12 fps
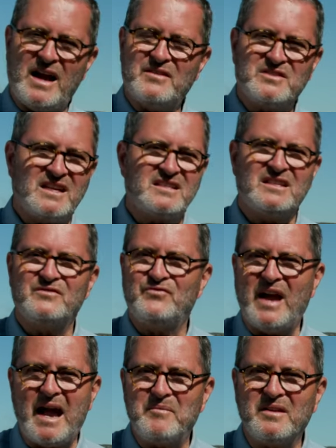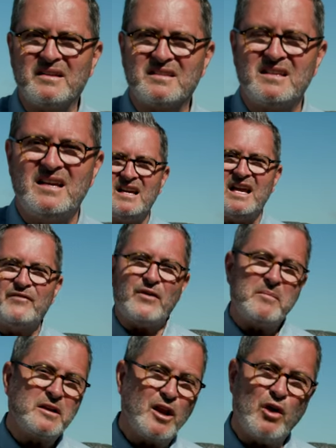5.6 is fabulous.
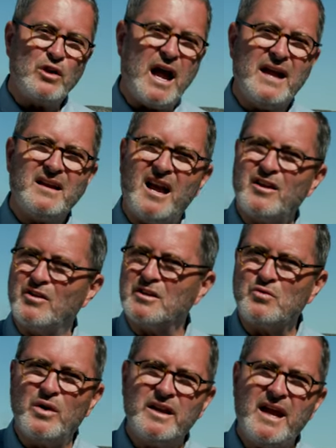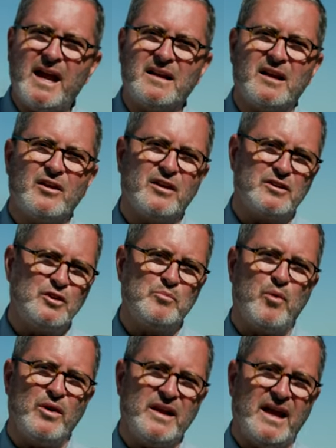If I'm in low light, I go to 28 and I go
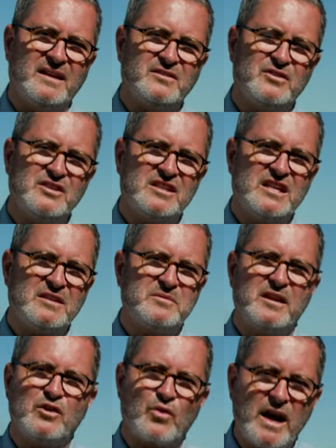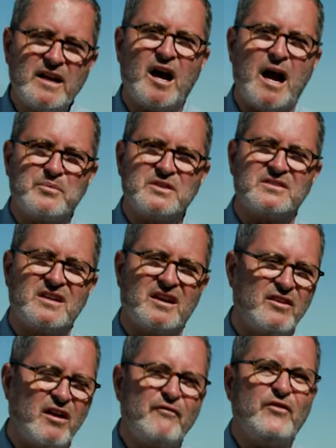to 2.8. So it just gives me great options
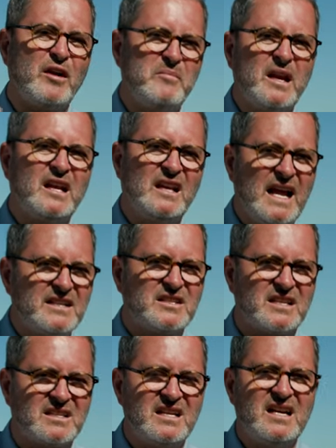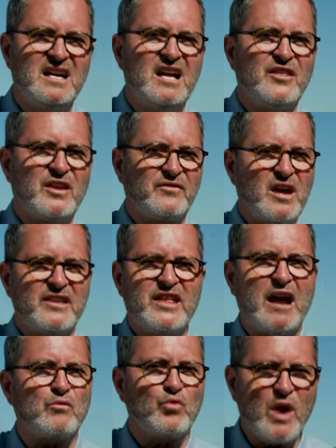there. There aren't very many lenses that have got
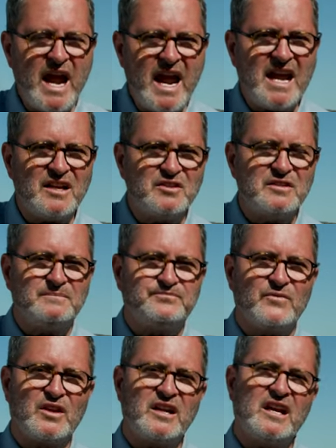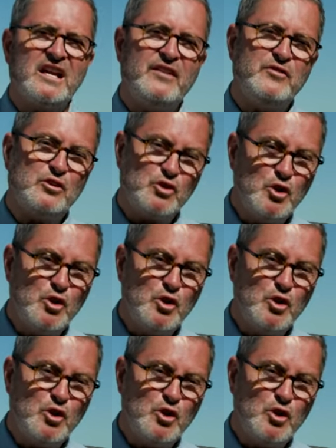that range they're going to give you